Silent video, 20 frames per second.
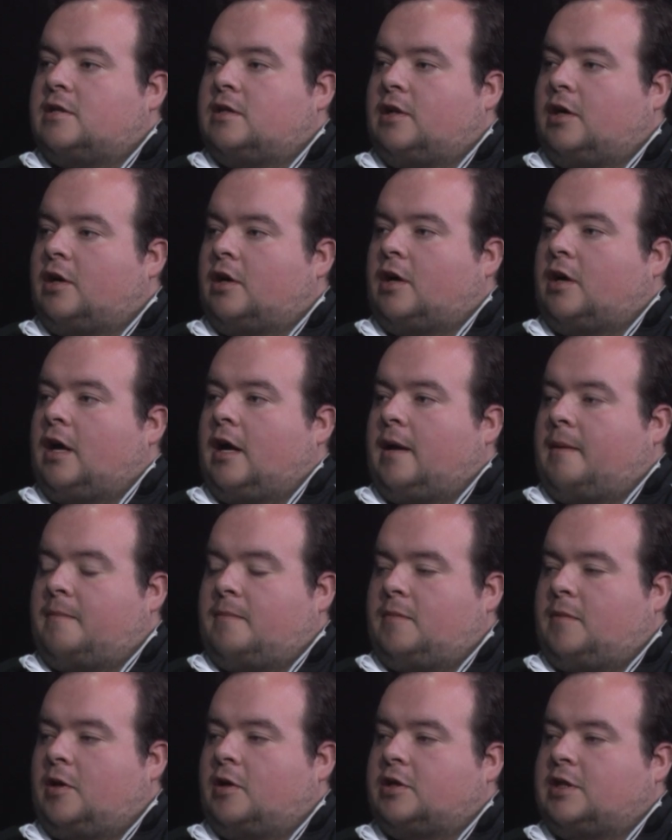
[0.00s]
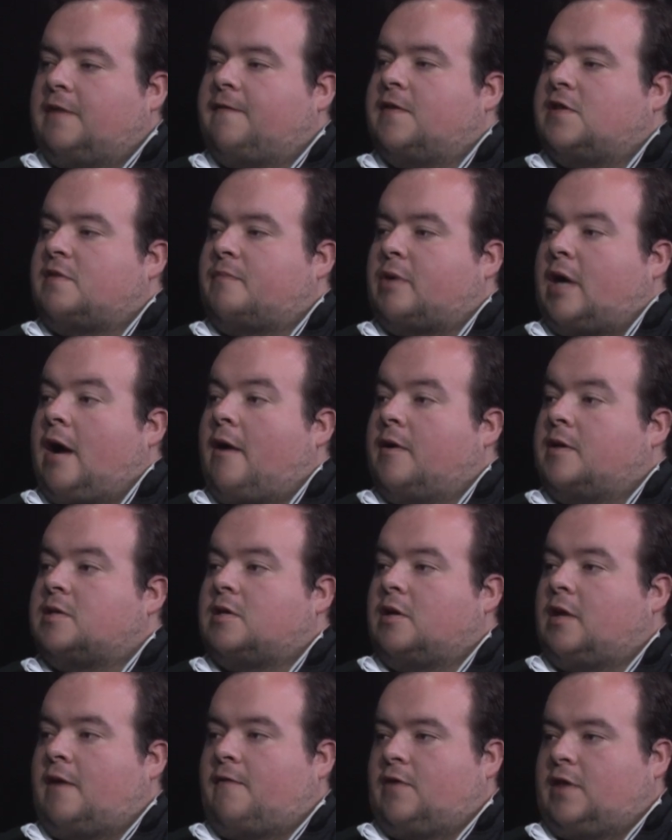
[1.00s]
your defensive prowess
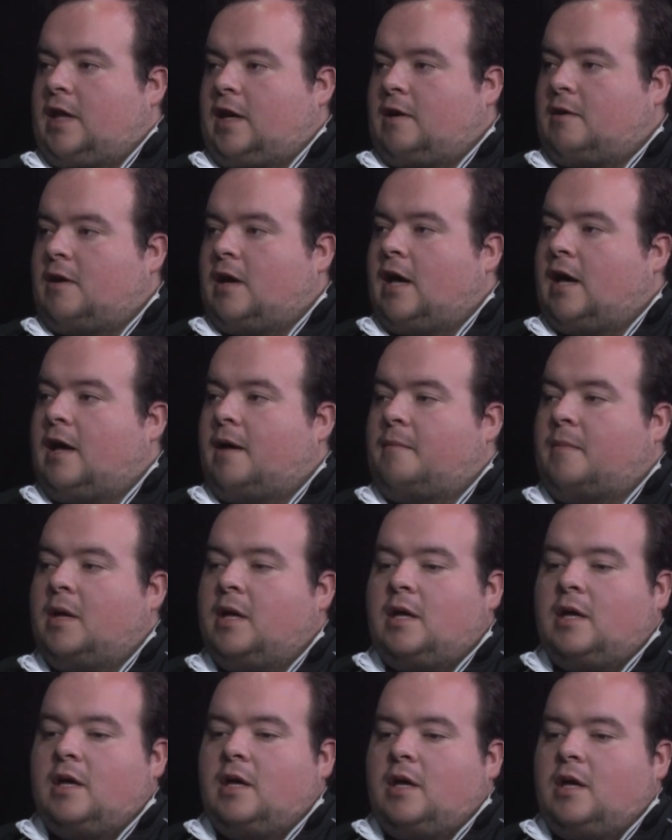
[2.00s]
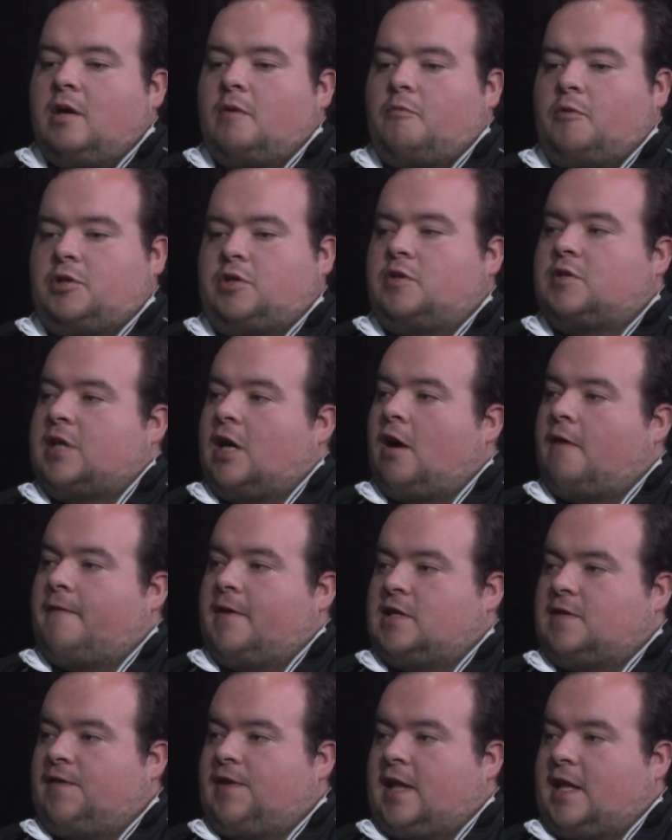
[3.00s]
on everything. Would you say
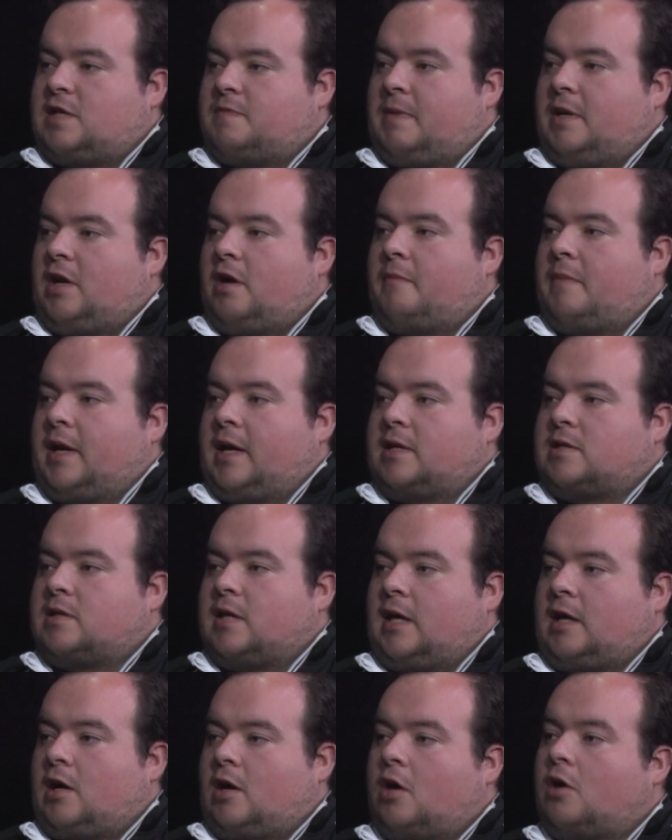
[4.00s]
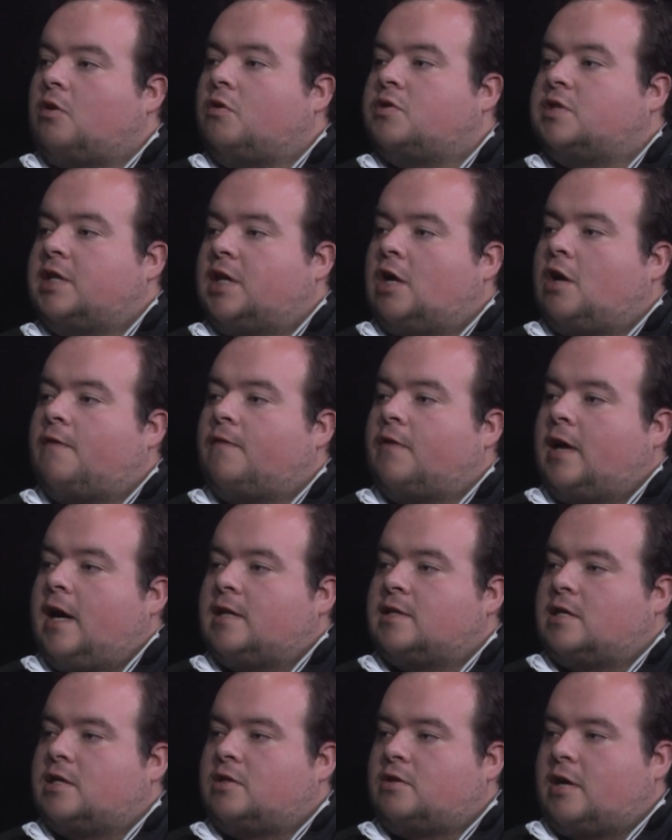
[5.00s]
offensively that's been your biggest like hurdle to get over
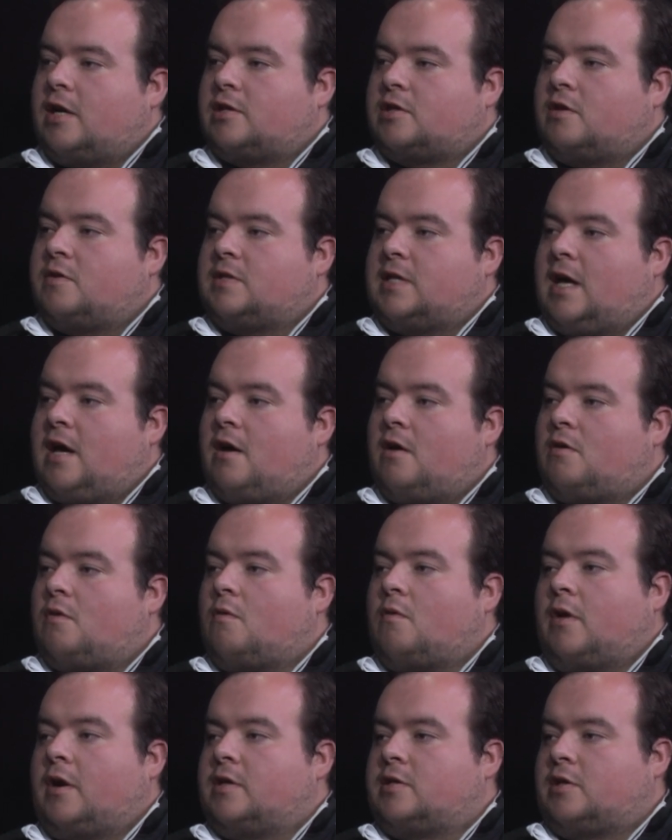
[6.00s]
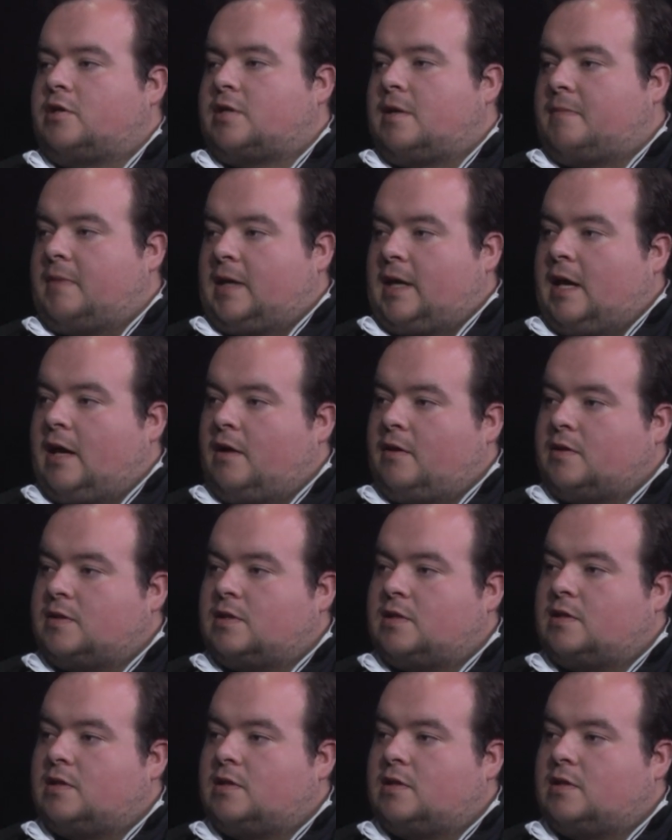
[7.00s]
as the stretch goes down, or is there something else?